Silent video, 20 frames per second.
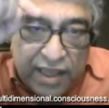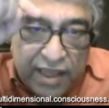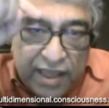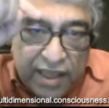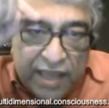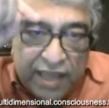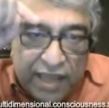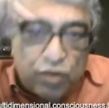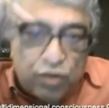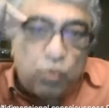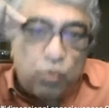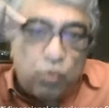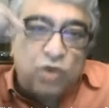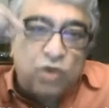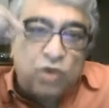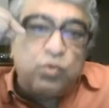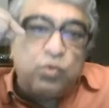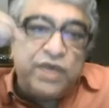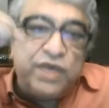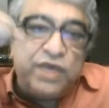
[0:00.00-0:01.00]
into
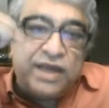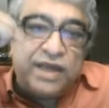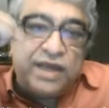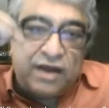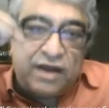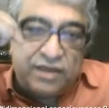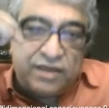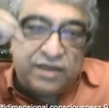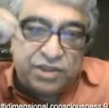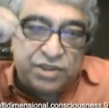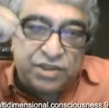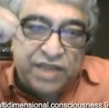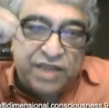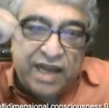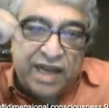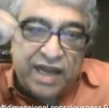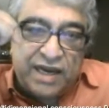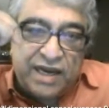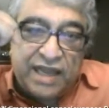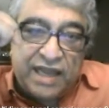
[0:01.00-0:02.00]
what we can
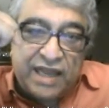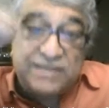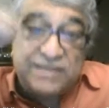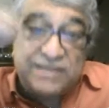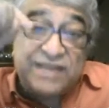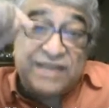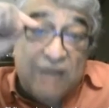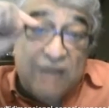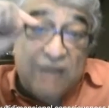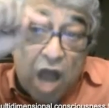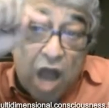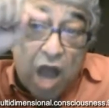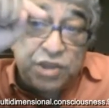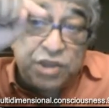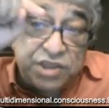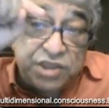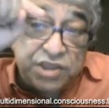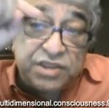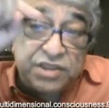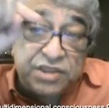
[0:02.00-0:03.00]
understand. It's the
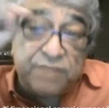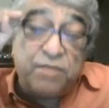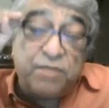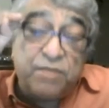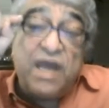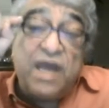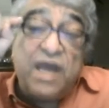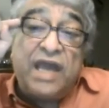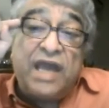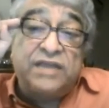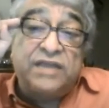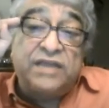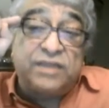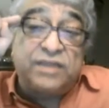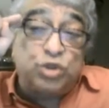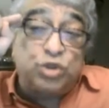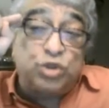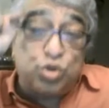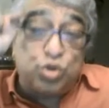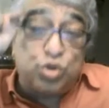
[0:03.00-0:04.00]
conscious it's the
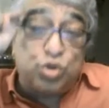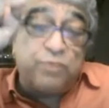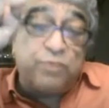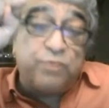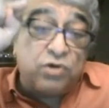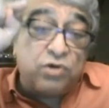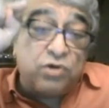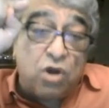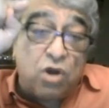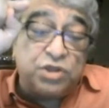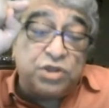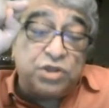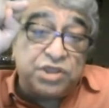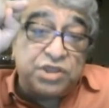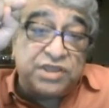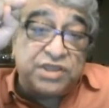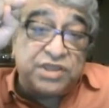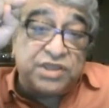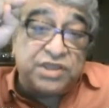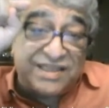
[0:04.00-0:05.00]
super
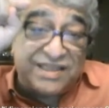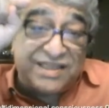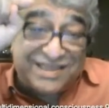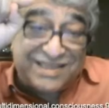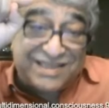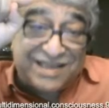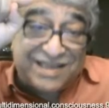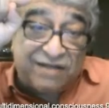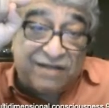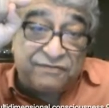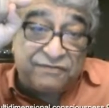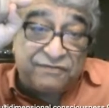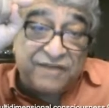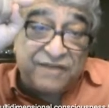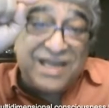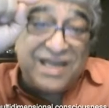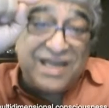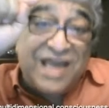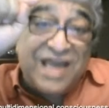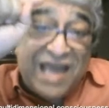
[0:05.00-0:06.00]
consciousness itself
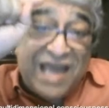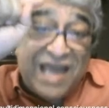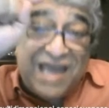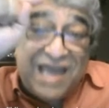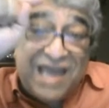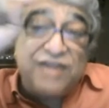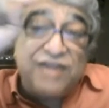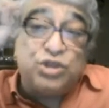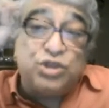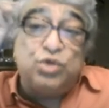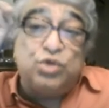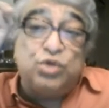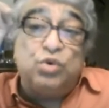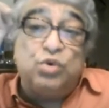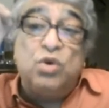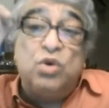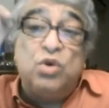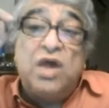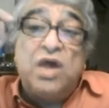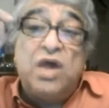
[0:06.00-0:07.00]

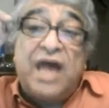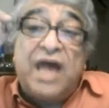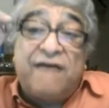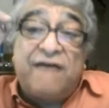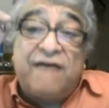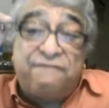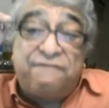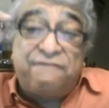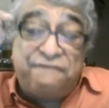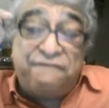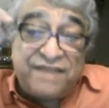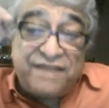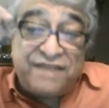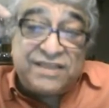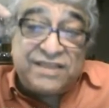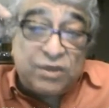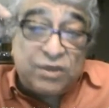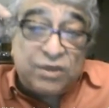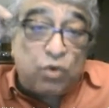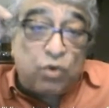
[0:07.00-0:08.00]
into a
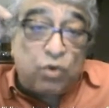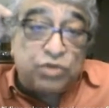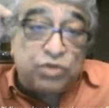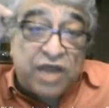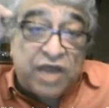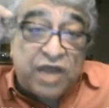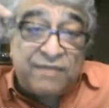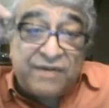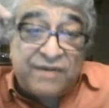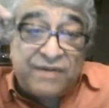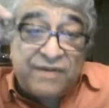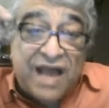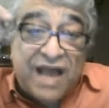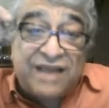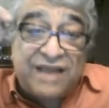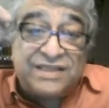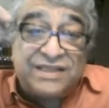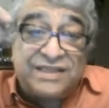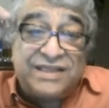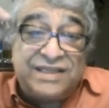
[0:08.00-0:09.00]
physical type
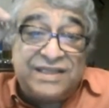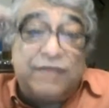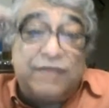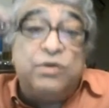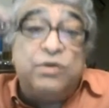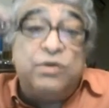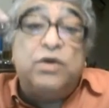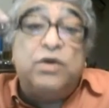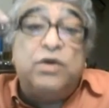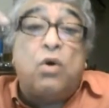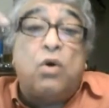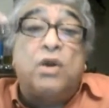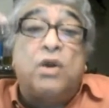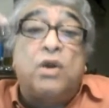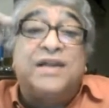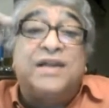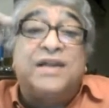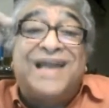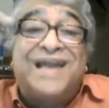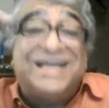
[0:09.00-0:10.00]
reality that we call
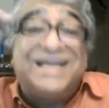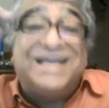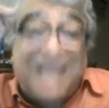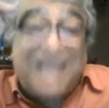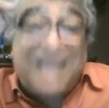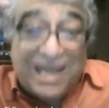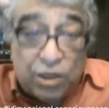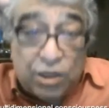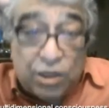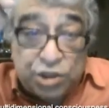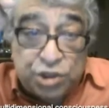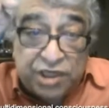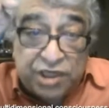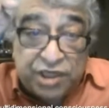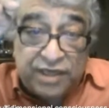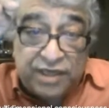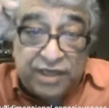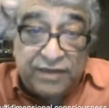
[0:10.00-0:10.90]
it light energy.